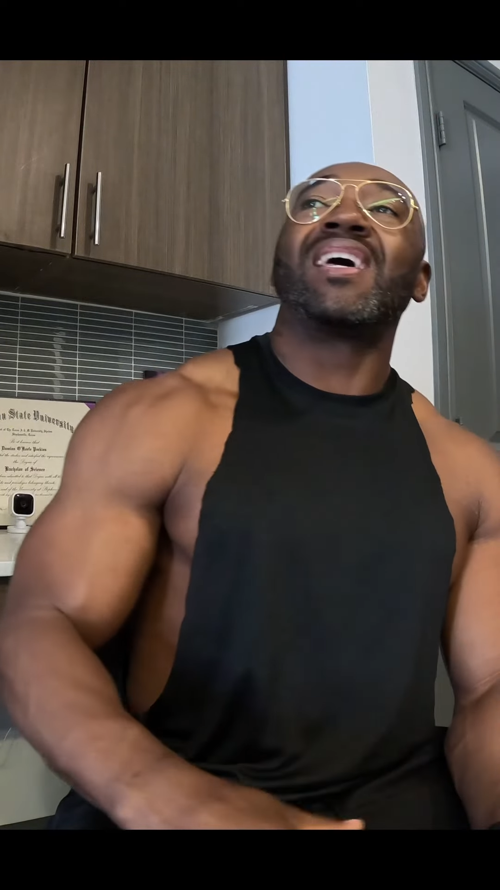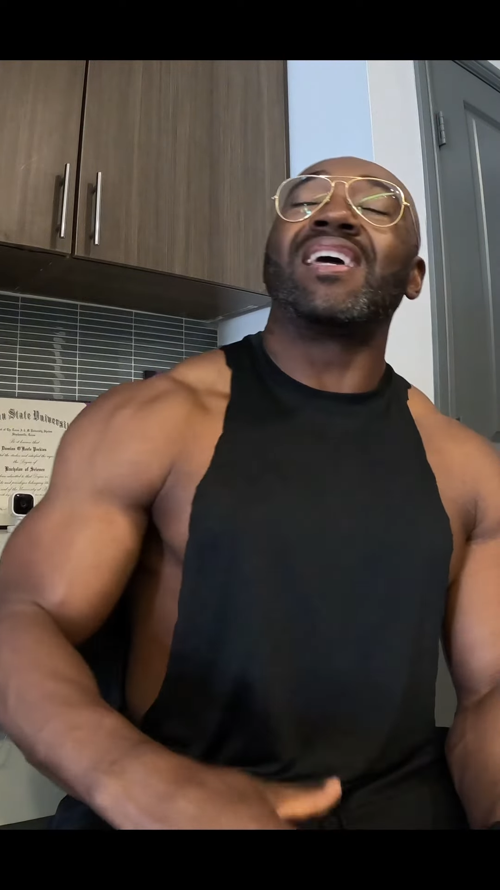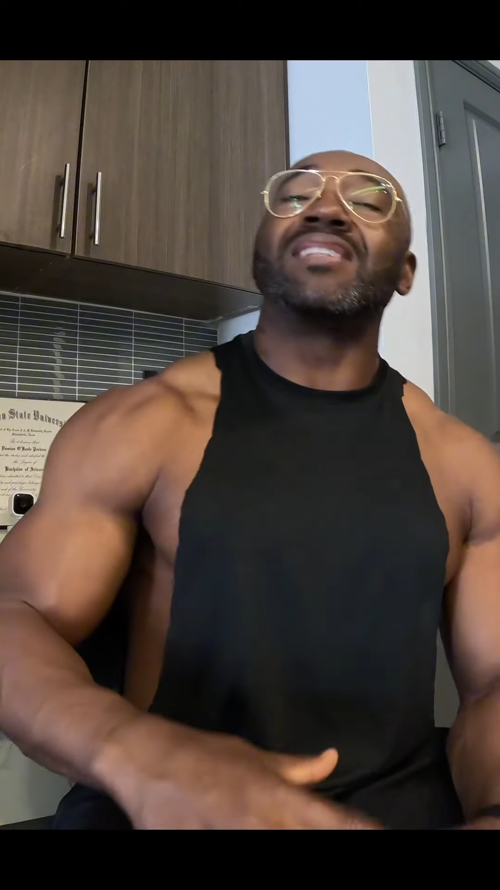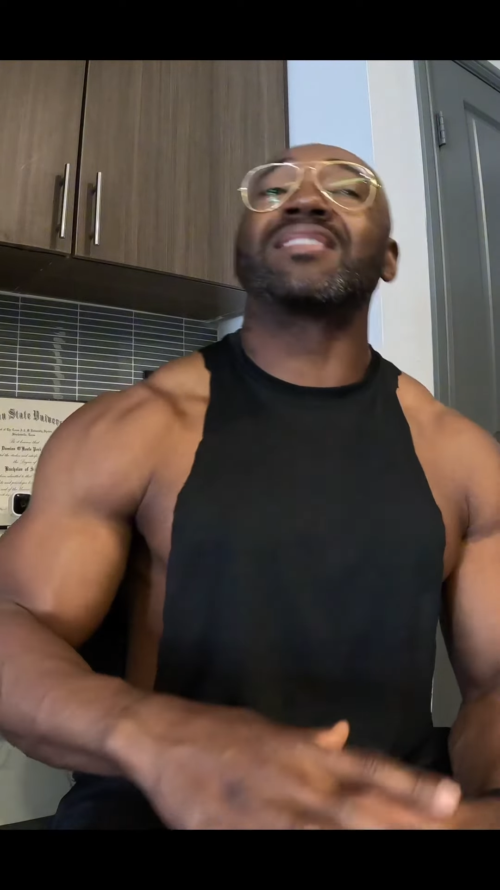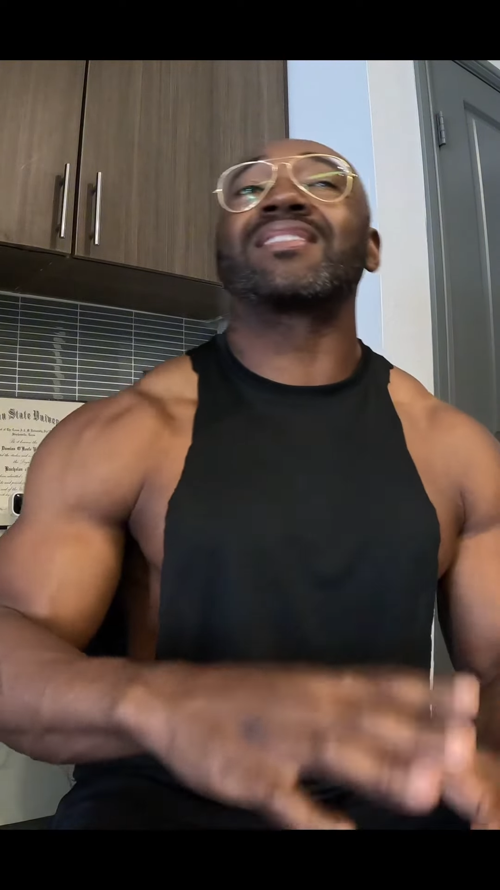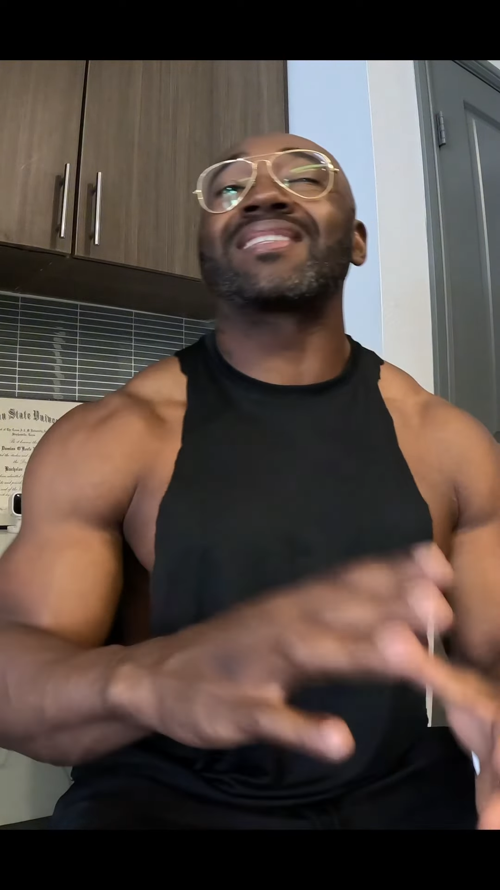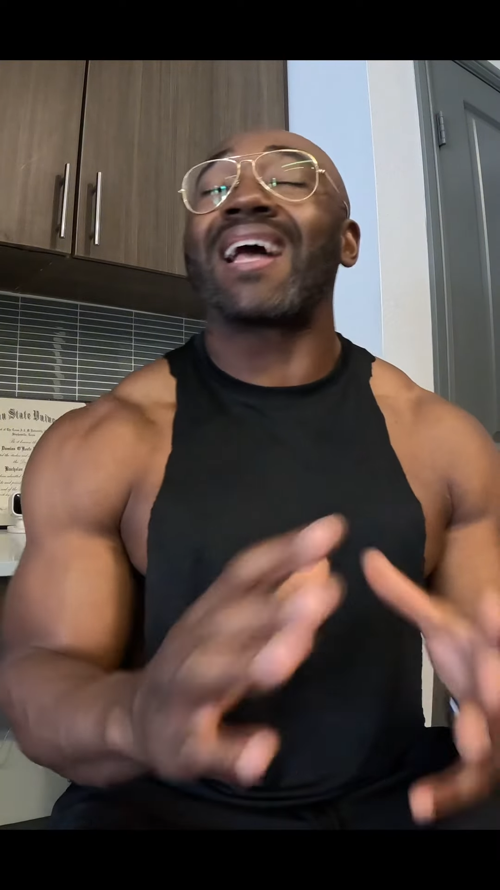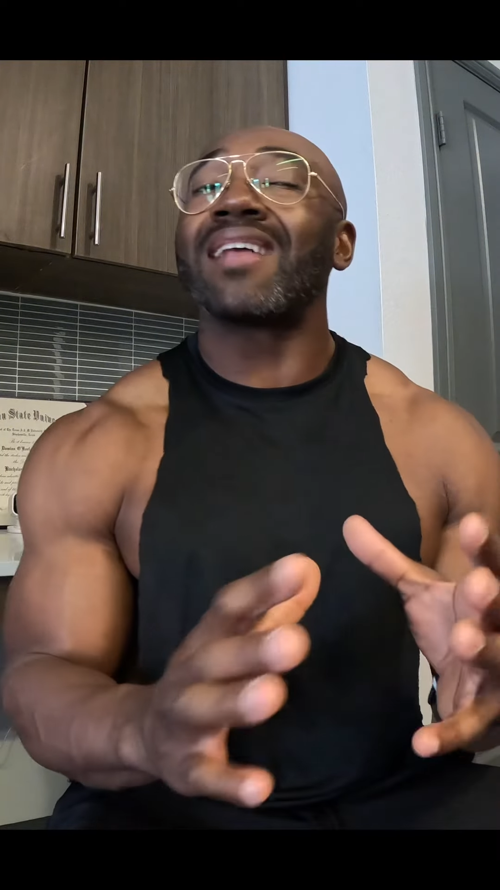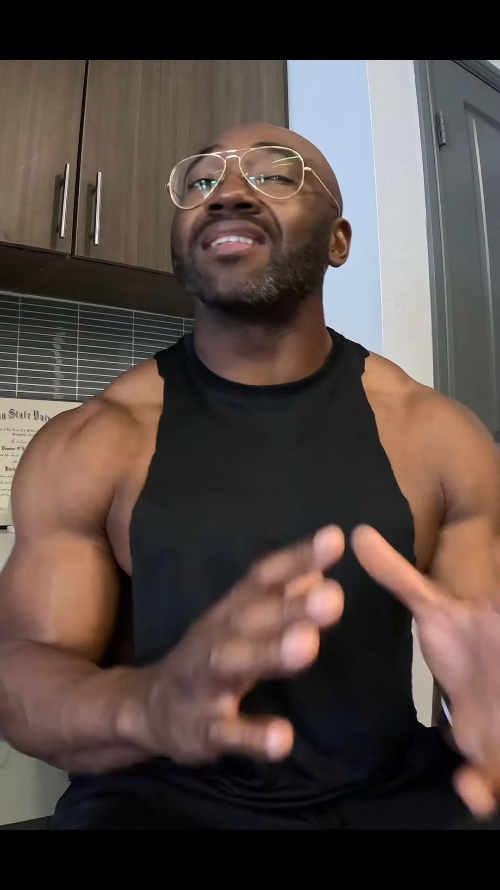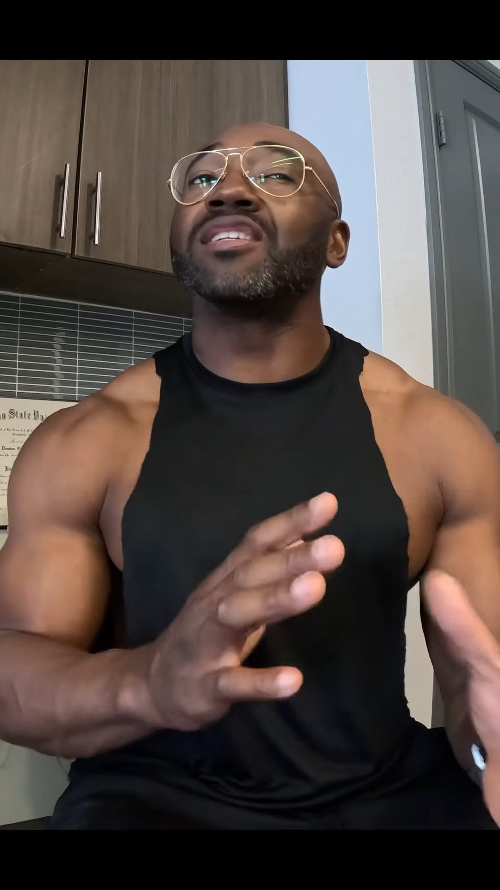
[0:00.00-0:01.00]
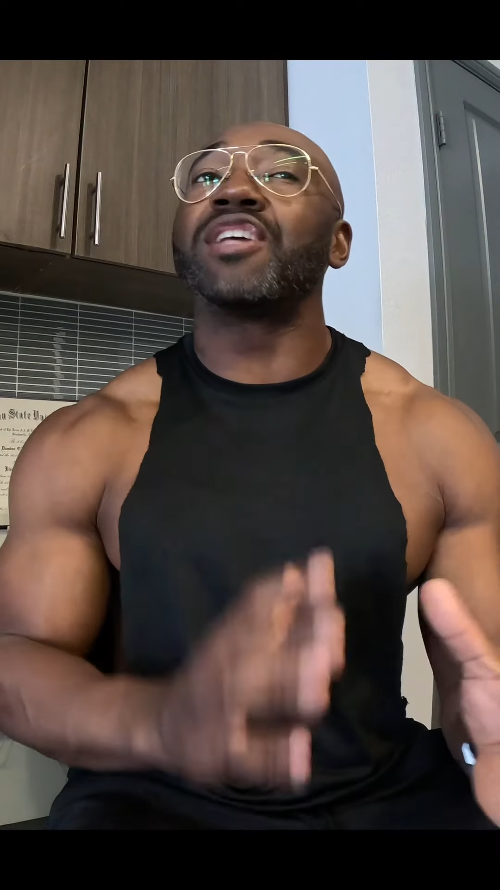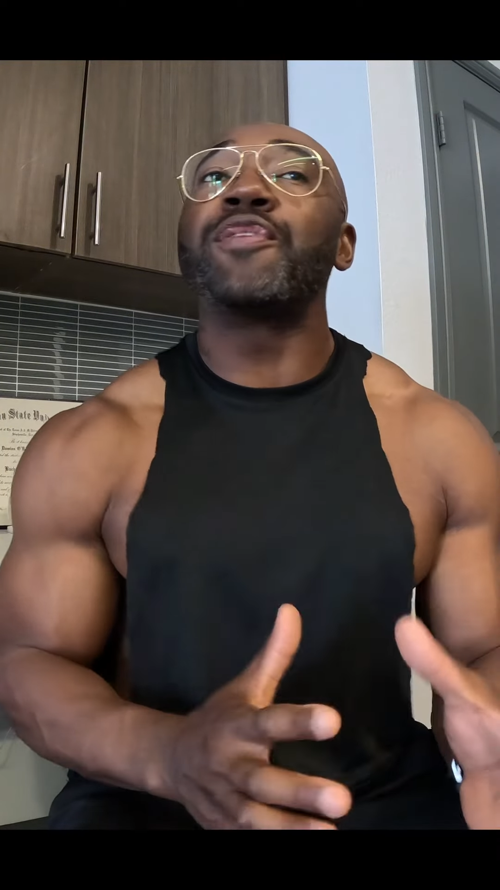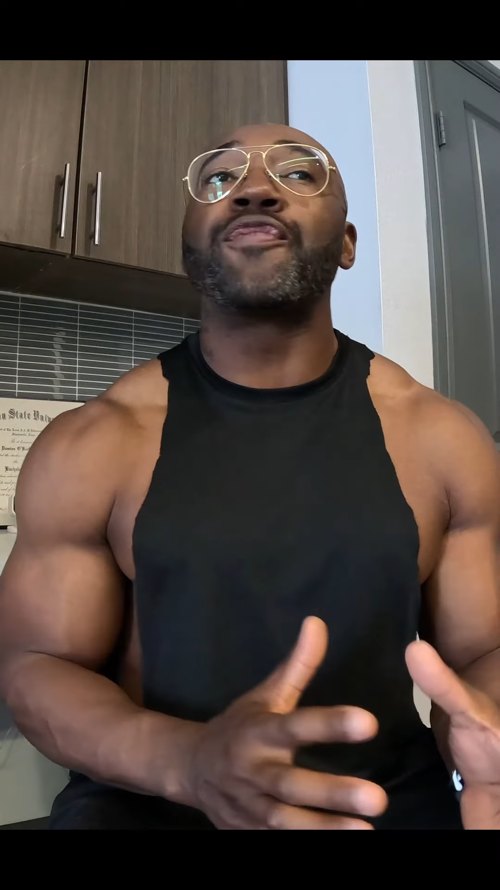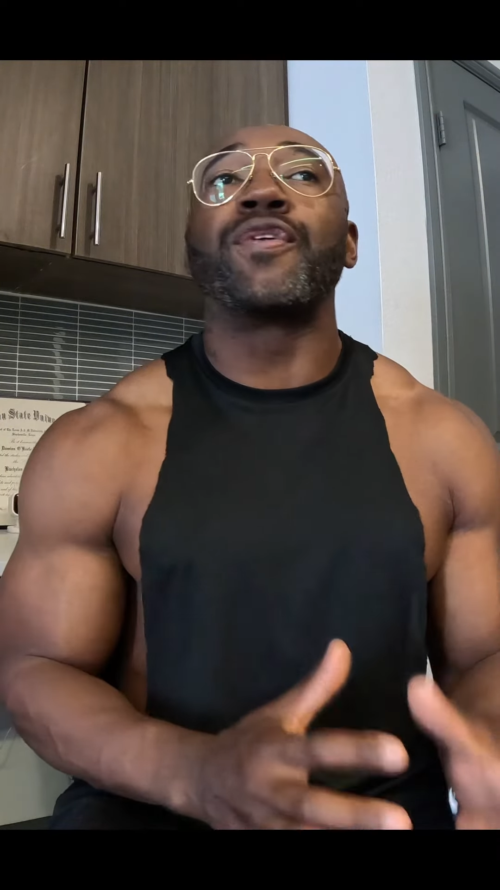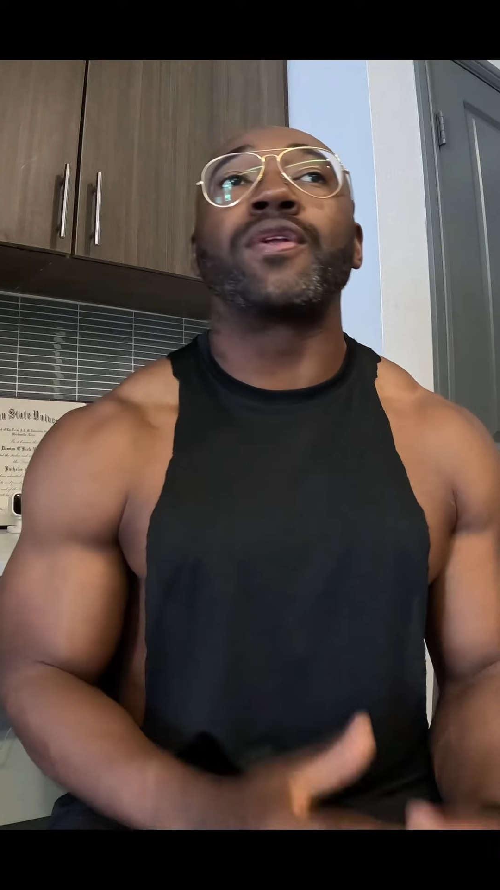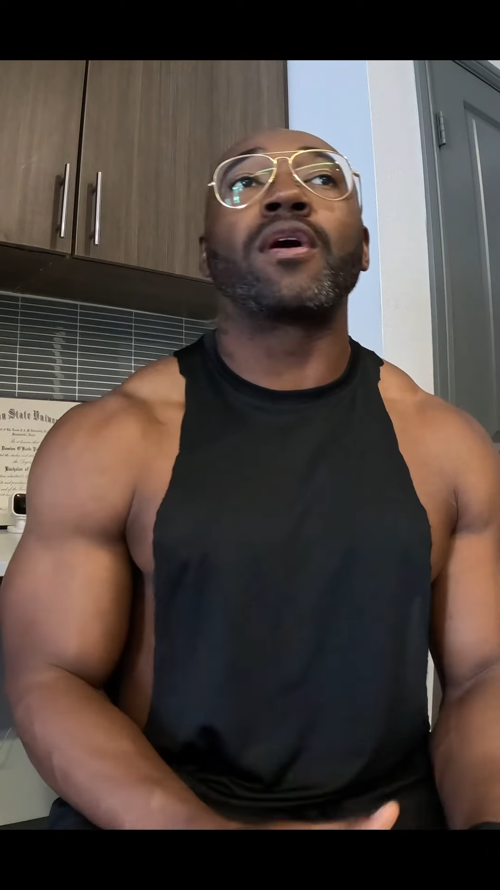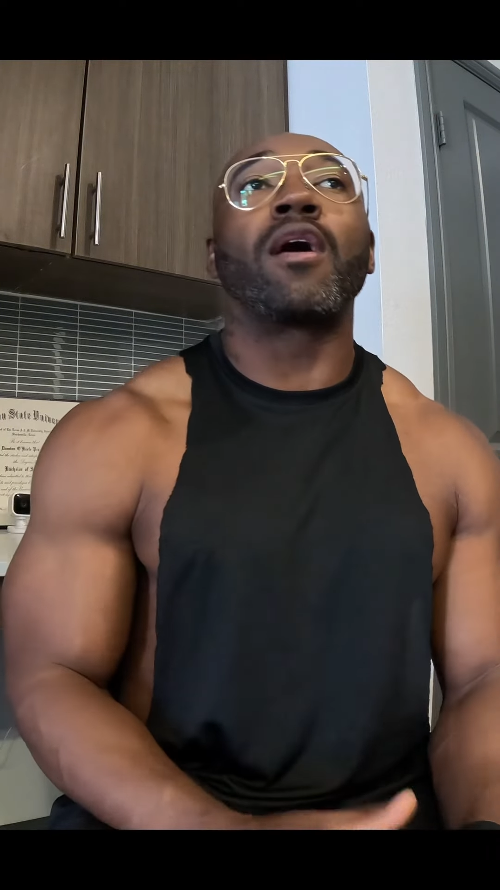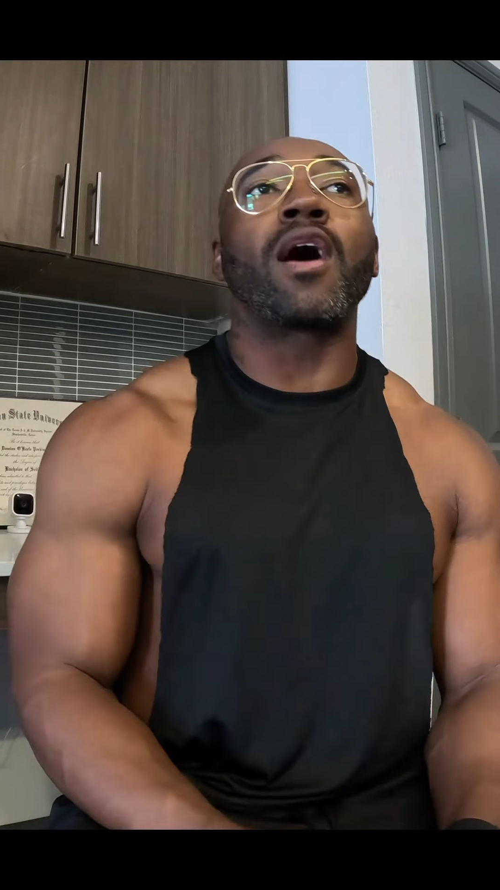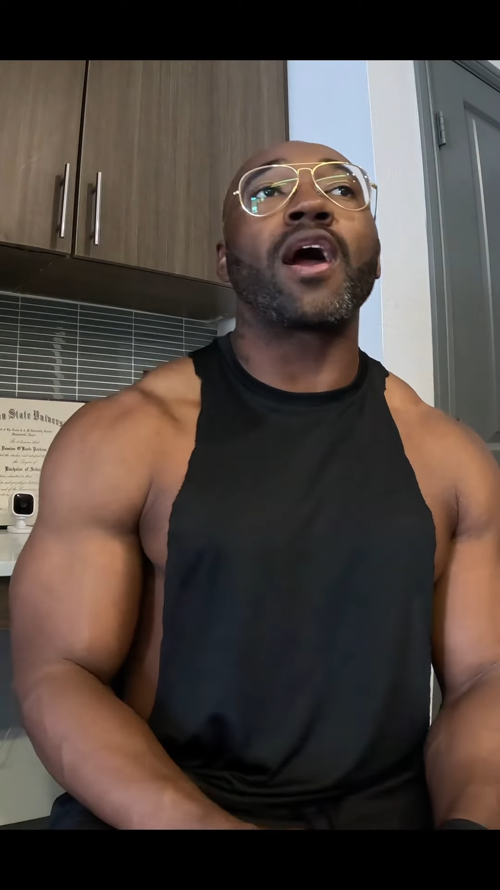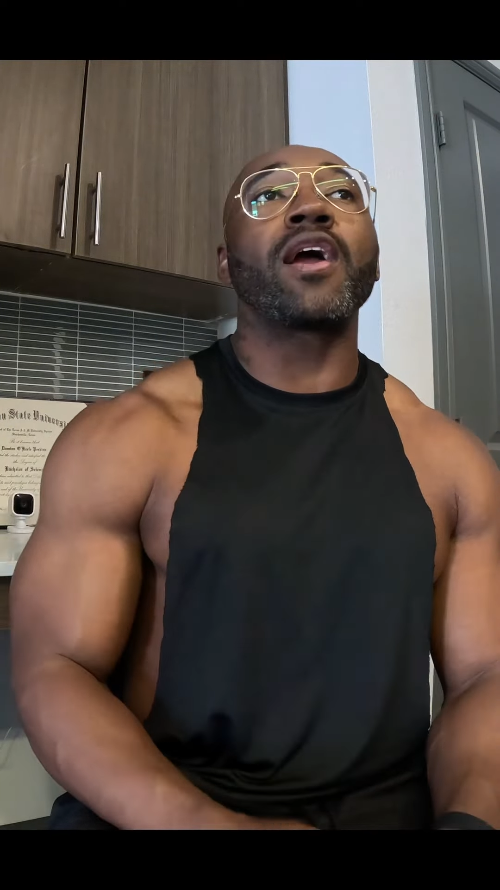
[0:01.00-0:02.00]
is slightly different.
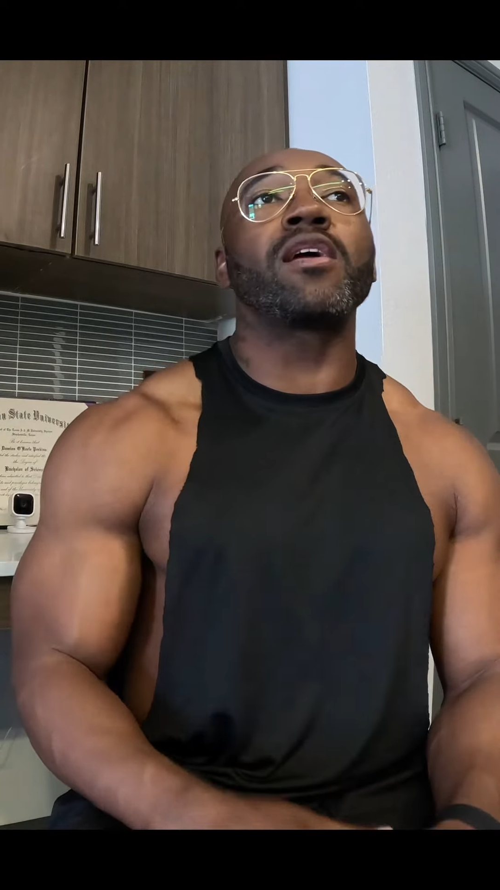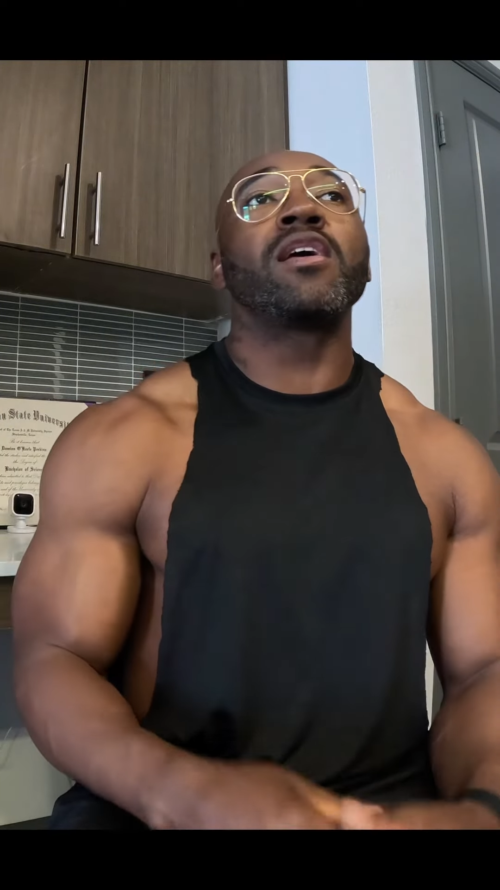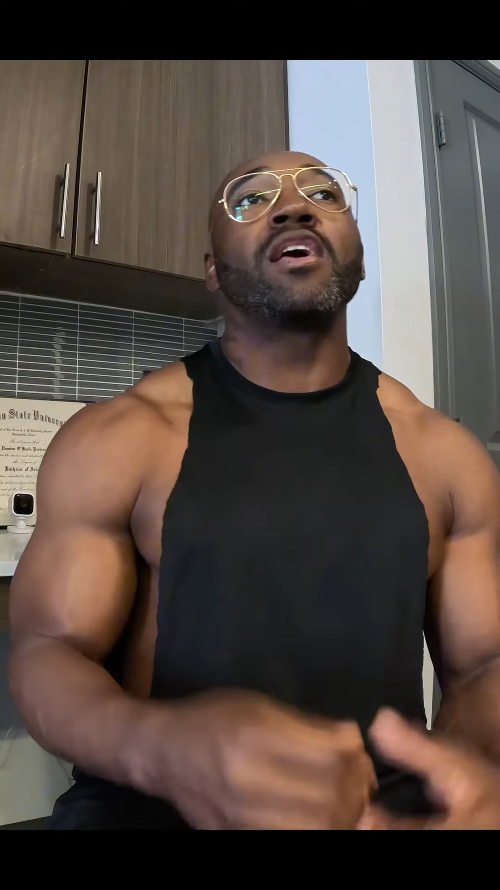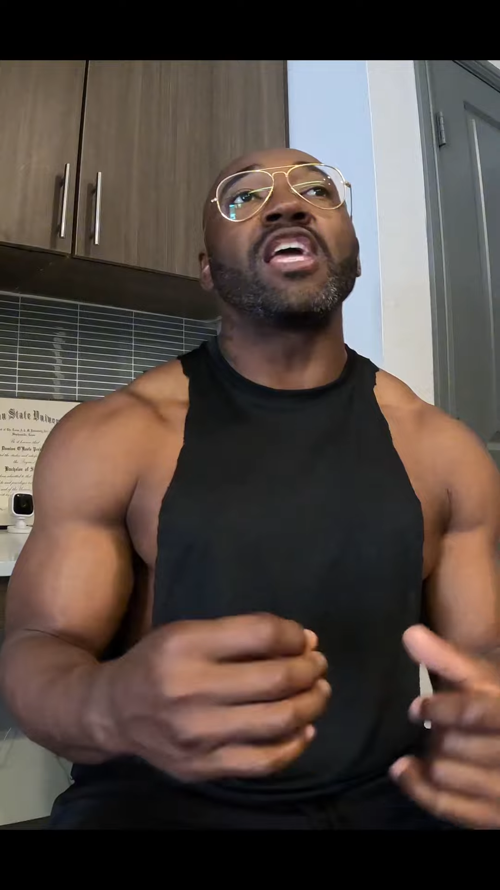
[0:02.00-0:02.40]
All right.